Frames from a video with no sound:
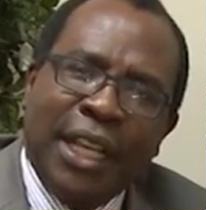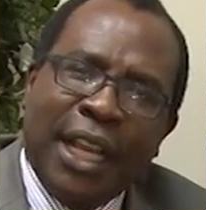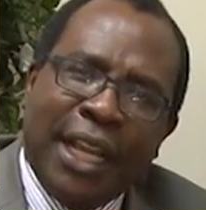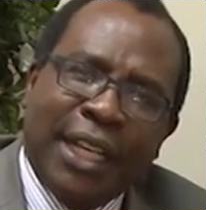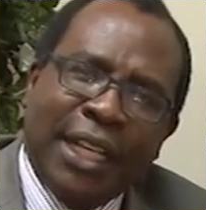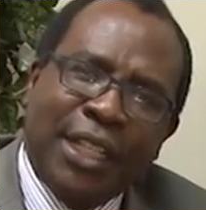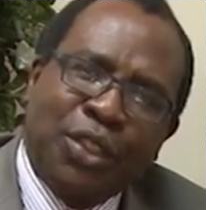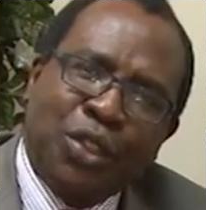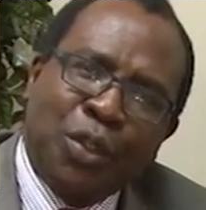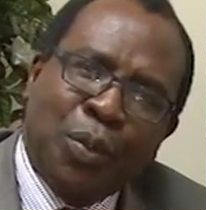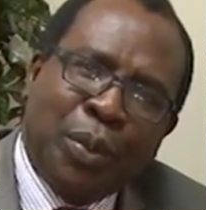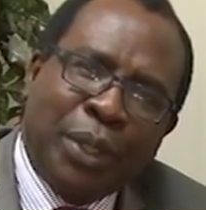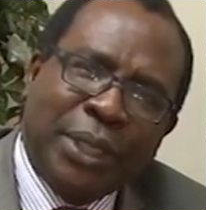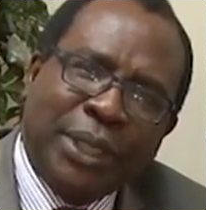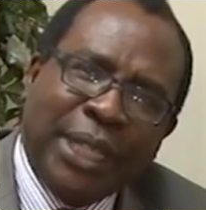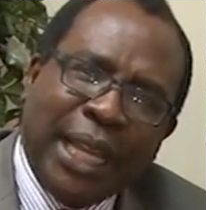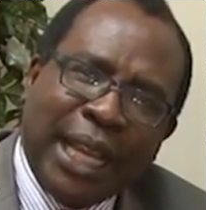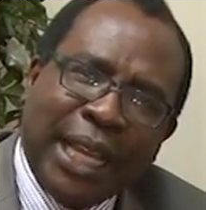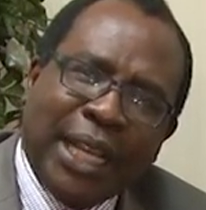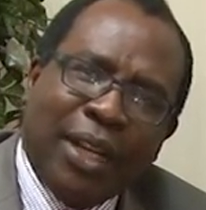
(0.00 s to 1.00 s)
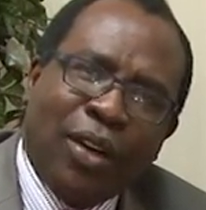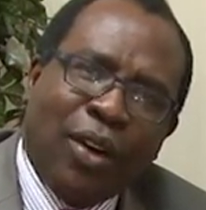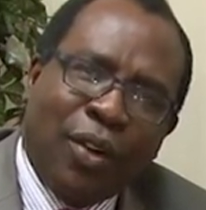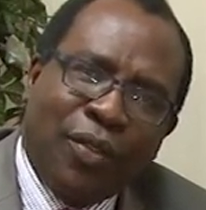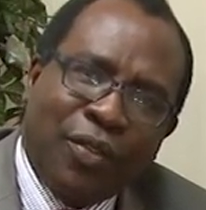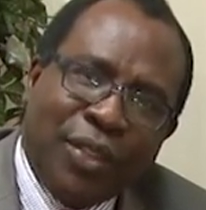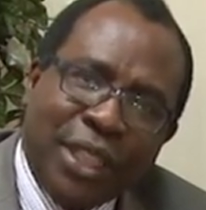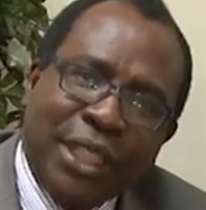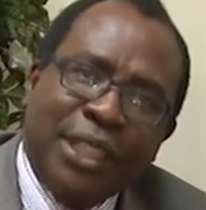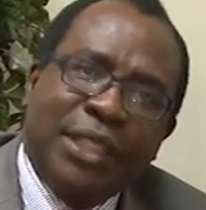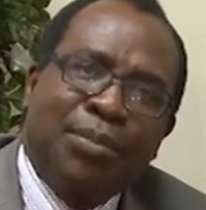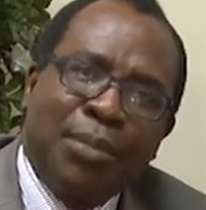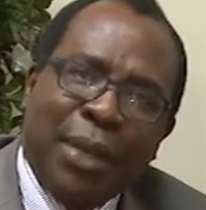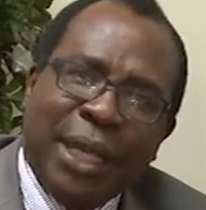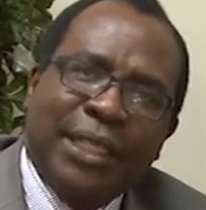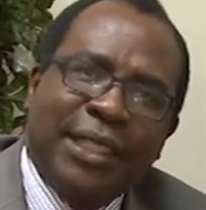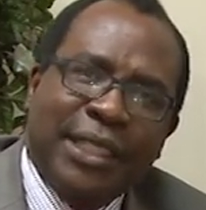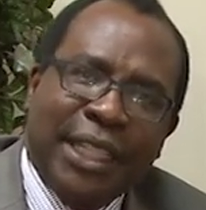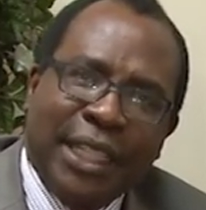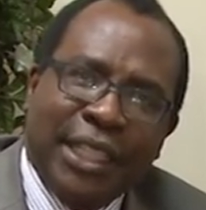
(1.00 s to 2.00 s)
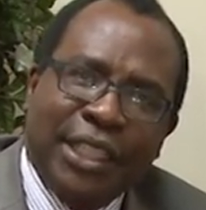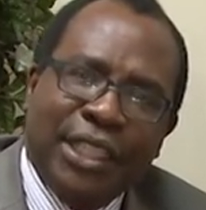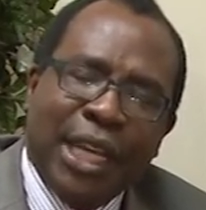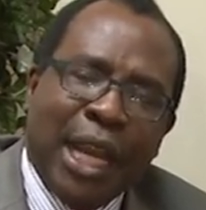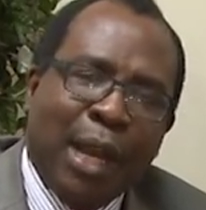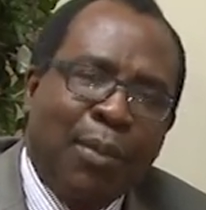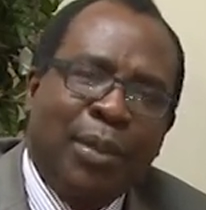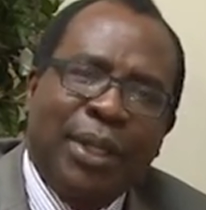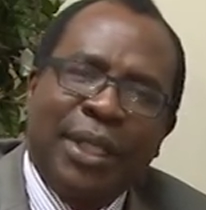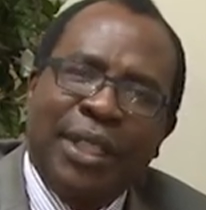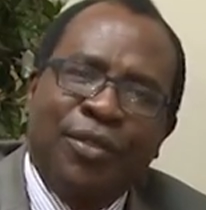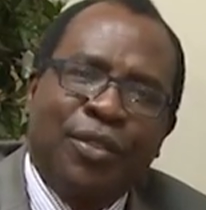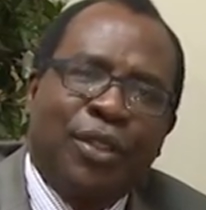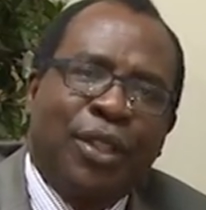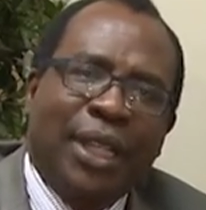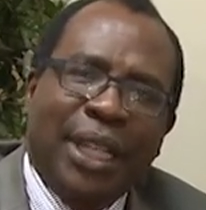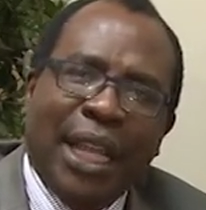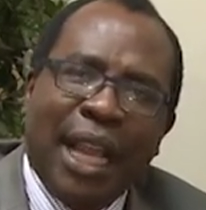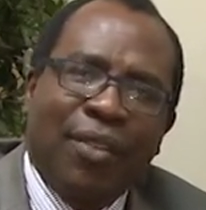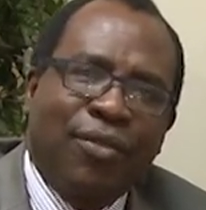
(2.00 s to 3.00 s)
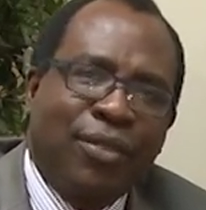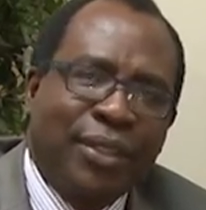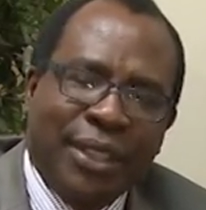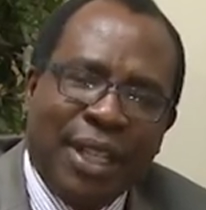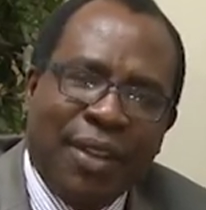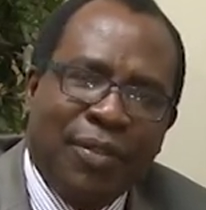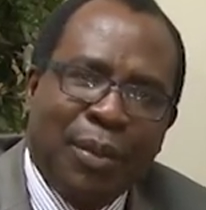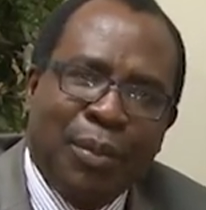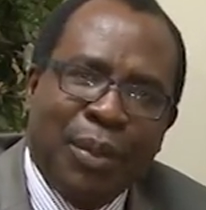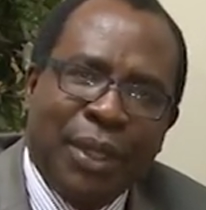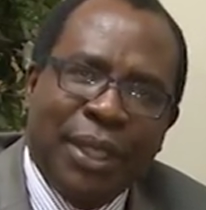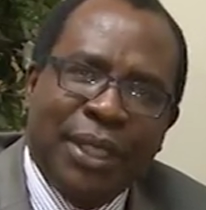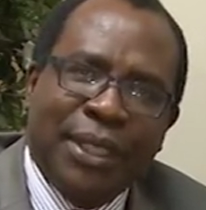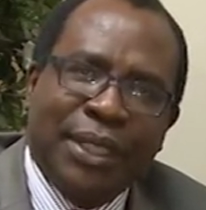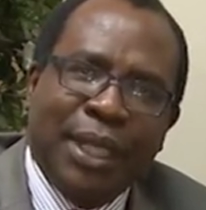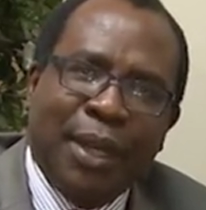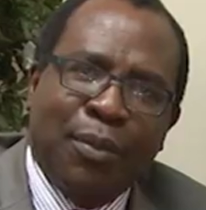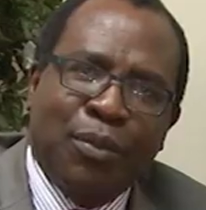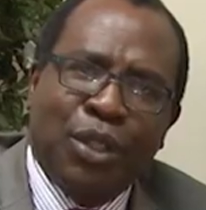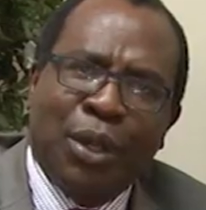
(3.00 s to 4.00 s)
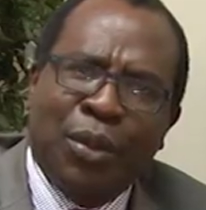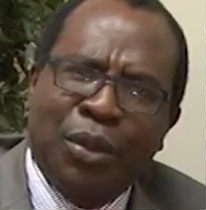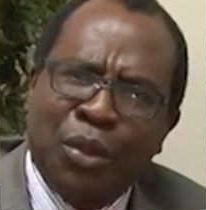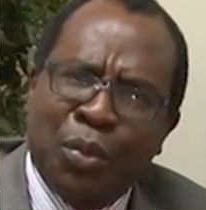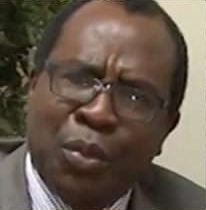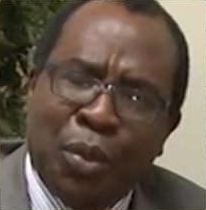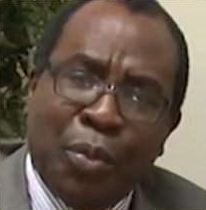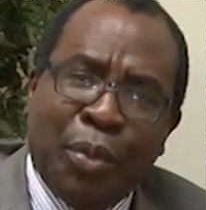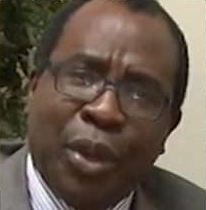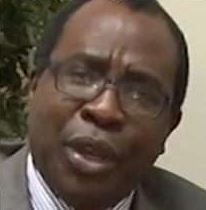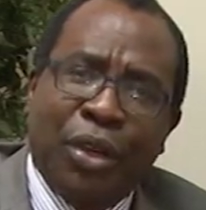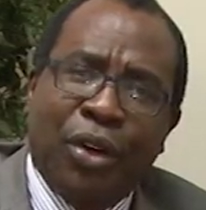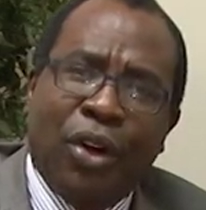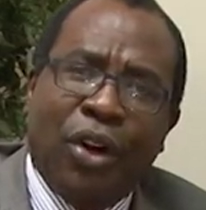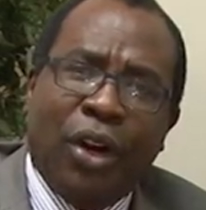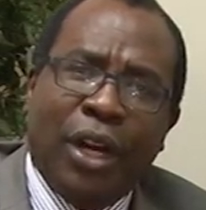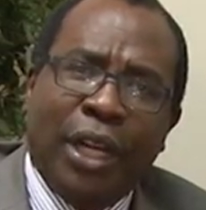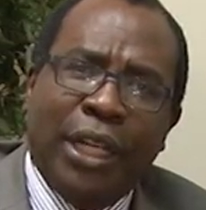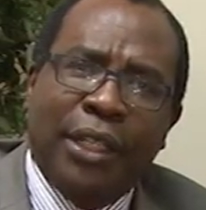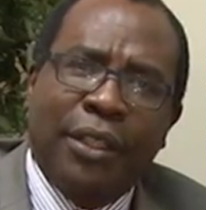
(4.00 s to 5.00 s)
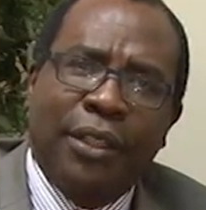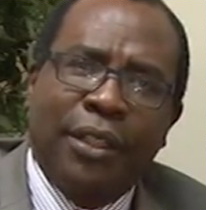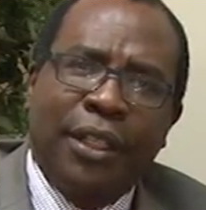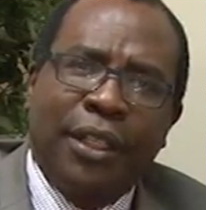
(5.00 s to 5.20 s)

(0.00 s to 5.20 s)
And as you partake of this message, I believe your life will never be the same. So I want to prepare your heart